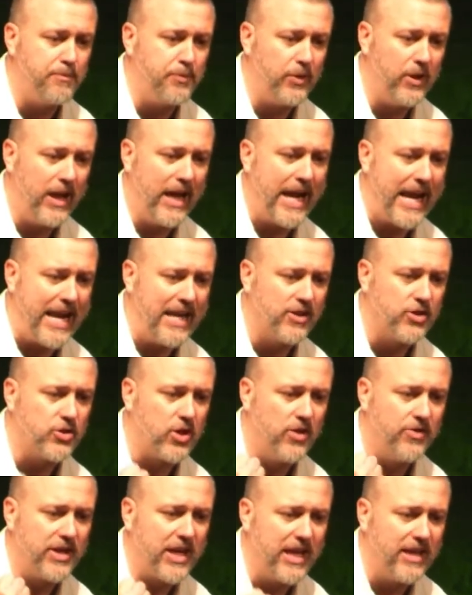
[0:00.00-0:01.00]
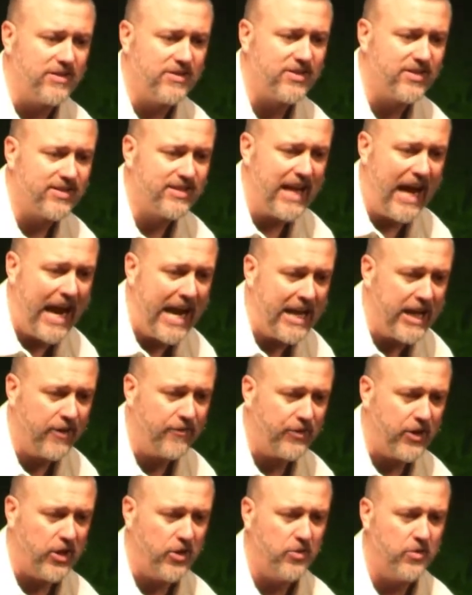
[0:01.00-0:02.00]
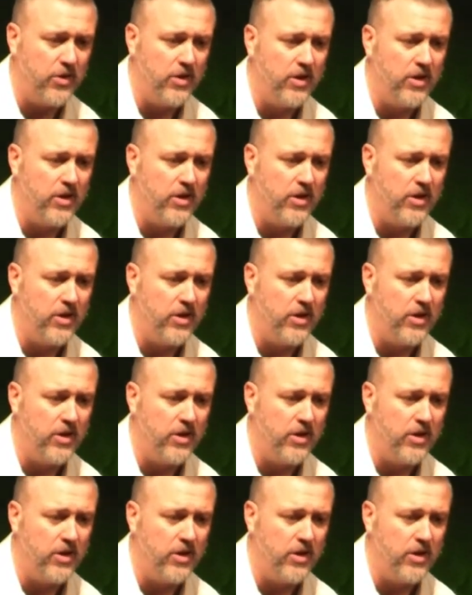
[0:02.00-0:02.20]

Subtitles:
plans on the inside of you.